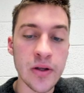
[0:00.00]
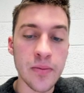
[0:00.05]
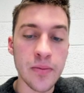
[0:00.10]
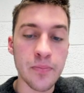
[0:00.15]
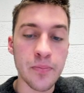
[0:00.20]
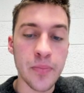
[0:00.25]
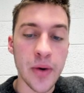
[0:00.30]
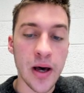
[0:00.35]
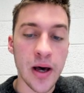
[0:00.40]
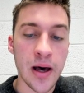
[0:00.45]

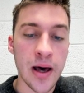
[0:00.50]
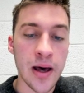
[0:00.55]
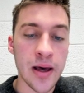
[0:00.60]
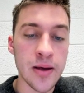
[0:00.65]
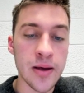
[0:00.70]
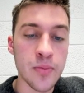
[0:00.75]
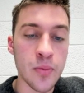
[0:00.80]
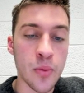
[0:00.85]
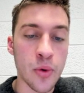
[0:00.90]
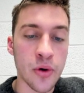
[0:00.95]

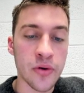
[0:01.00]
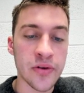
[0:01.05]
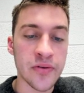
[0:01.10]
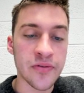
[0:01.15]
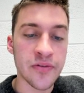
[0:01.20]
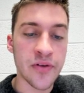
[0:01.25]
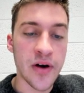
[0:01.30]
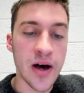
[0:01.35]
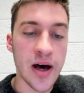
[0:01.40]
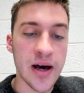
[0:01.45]
by more than
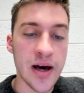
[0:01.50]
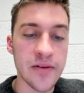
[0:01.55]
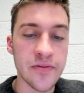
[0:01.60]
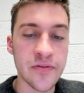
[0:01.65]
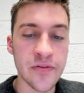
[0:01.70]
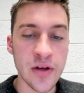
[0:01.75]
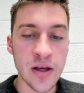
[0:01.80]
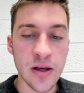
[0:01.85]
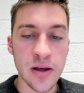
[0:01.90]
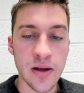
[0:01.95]

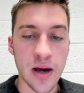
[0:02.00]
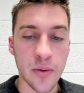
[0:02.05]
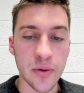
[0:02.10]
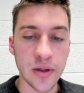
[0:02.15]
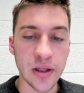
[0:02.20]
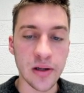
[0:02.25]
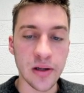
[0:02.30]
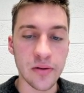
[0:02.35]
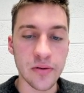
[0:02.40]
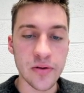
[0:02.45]
5, I want to
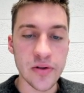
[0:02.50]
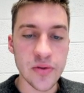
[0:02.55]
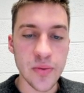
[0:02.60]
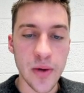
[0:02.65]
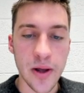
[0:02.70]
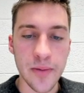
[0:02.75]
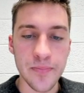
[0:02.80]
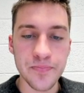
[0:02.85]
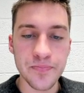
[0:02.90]
get alerted as well.